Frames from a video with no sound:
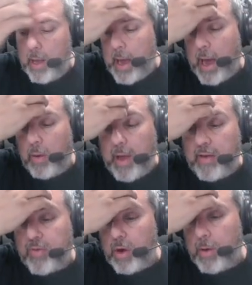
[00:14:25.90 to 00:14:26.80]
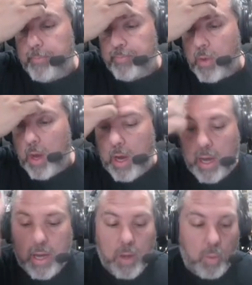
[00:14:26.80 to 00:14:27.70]
However,
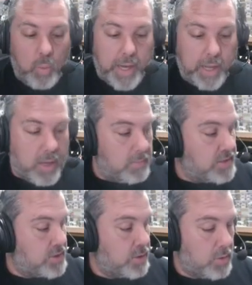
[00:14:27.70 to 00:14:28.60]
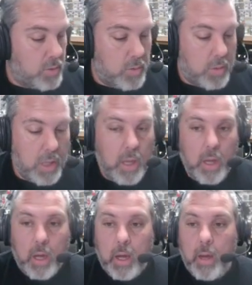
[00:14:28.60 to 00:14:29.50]
when it comes to
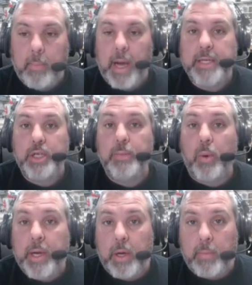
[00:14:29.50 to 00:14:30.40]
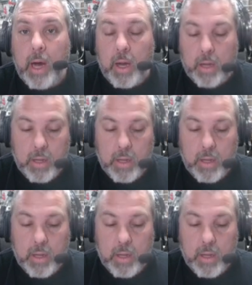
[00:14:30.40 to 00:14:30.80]
my 2.0 MOC,